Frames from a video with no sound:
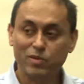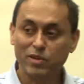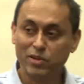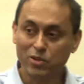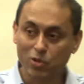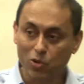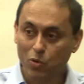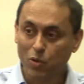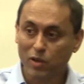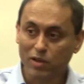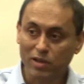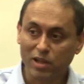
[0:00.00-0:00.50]
we
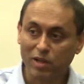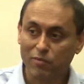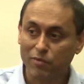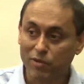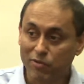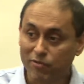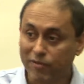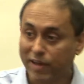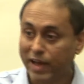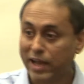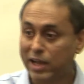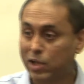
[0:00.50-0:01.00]
do it and
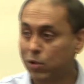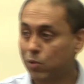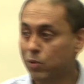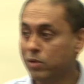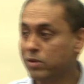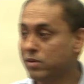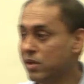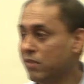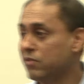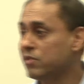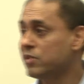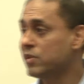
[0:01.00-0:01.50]
we value
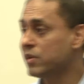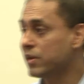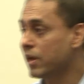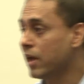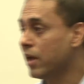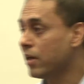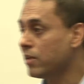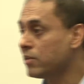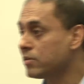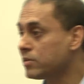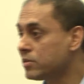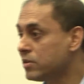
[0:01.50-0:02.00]
it and everything
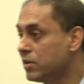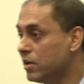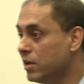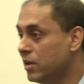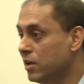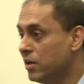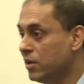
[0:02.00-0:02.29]
else,